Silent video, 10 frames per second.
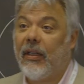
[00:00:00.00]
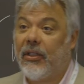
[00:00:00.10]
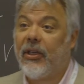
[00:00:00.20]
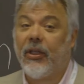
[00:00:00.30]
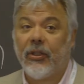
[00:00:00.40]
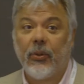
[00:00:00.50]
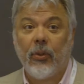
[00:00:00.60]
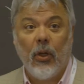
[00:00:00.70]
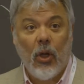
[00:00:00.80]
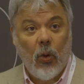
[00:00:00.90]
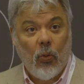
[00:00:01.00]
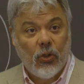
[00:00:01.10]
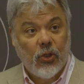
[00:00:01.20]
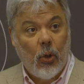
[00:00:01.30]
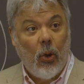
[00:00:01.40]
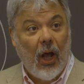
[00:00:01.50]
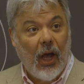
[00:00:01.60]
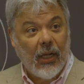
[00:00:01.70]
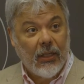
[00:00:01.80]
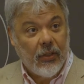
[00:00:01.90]
literature was so
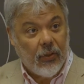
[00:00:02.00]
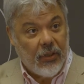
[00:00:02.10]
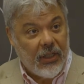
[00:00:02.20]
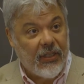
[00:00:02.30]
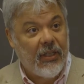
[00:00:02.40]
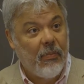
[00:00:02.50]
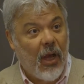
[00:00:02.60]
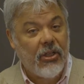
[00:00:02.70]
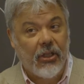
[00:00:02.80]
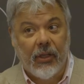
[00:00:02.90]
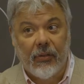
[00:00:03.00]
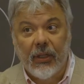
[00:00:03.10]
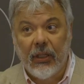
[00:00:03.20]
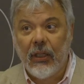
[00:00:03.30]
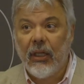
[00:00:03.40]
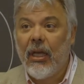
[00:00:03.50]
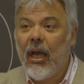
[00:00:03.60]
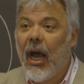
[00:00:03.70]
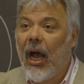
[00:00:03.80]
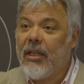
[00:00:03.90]
hard on this imaginary.
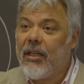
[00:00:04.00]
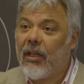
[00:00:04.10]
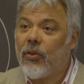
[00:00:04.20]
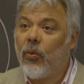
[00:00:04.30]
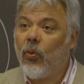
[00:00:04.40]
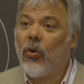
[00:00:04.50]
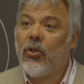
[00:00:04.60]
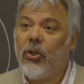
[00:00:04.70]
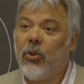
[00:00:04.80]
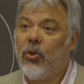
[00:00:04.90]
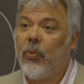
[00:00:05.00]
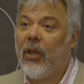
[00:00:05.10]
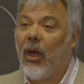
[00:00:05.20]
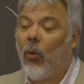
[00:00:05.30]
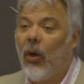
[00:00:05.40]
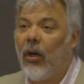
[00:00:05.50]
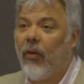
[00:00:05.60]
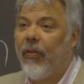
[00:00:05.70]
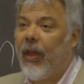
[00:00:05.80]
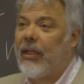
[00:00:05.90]
I just want you to be aware
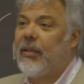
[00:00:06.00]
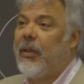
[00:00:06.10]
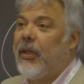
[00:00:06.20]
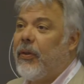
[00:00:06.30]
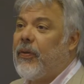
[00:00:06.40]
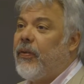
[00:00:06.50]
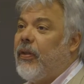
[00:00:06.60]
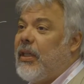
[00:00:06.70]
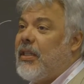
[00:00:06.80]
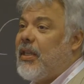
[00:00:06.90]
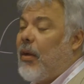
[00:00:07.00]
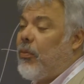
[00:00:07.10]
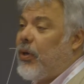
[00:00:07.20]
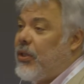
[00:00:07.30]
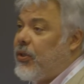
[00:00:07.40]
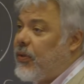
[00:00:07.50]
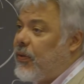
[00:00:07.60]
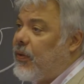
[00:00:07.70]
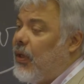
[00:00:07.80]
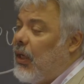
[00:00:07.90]
of that because in some regions,